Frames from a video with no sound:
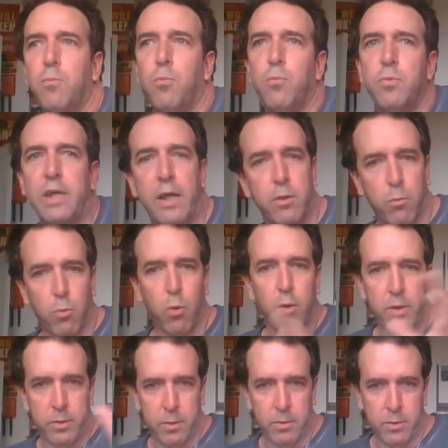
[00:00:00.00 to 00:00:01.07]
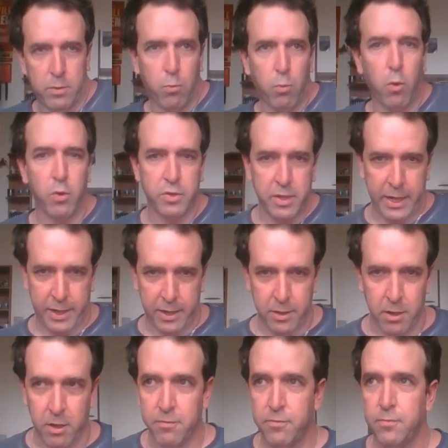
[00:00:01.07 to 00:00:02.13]
now the war is kicking
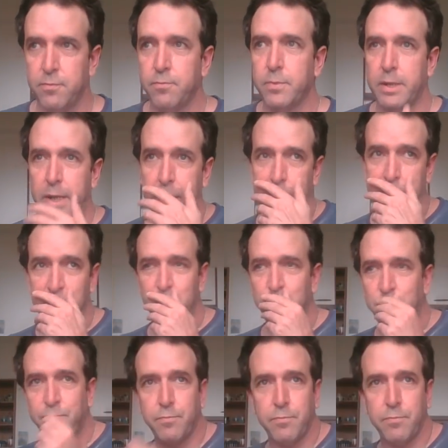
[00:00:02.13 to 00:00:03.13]
off in heaven,